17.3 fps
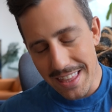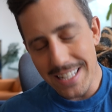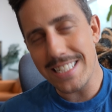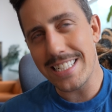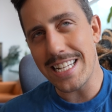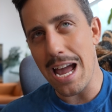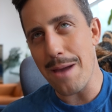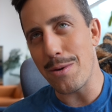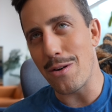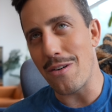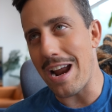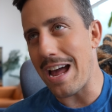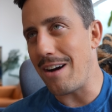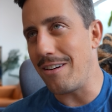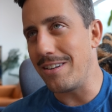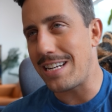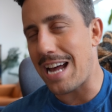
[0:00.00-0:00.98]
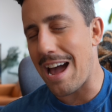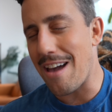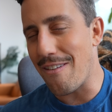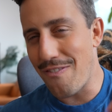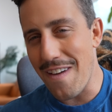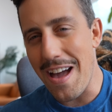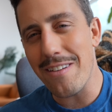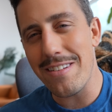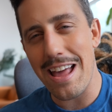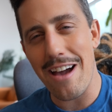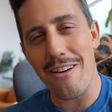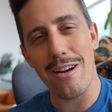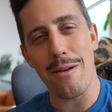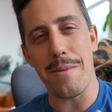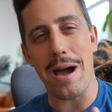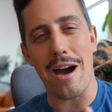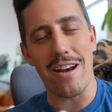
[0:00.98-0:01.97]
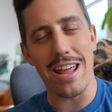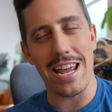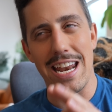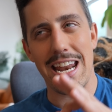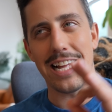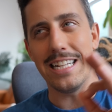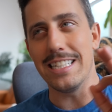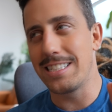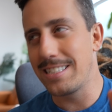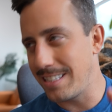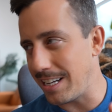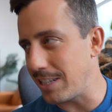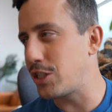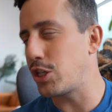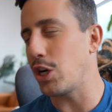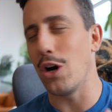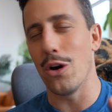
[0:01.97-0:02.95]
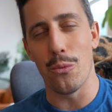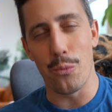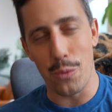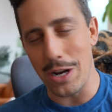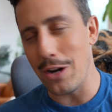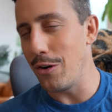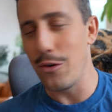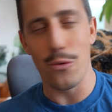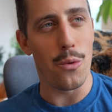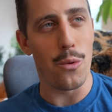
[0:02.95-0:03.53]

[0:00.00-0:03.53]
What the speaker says: this time around, I found out about it in such a weird